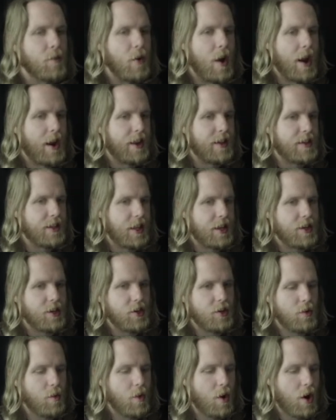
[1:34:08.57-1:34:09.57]
right? It's like
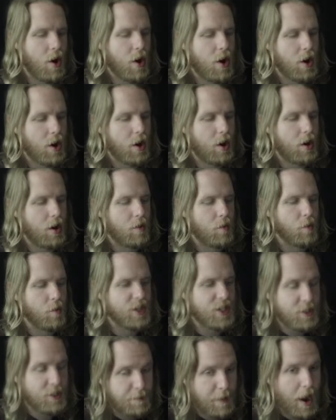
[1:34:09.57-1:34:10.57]
you are
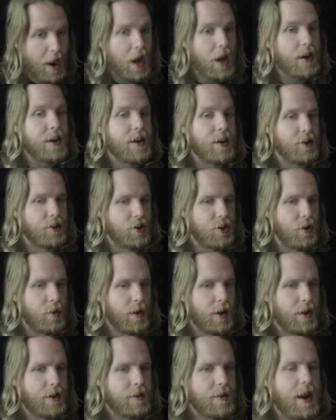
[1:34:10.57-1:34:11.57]
responding to
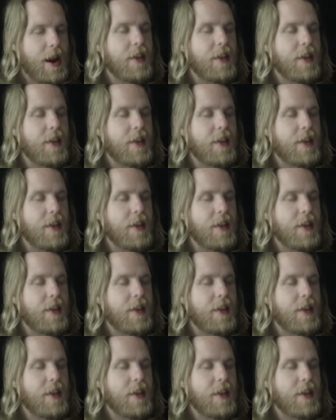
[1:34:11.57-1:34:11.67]
it.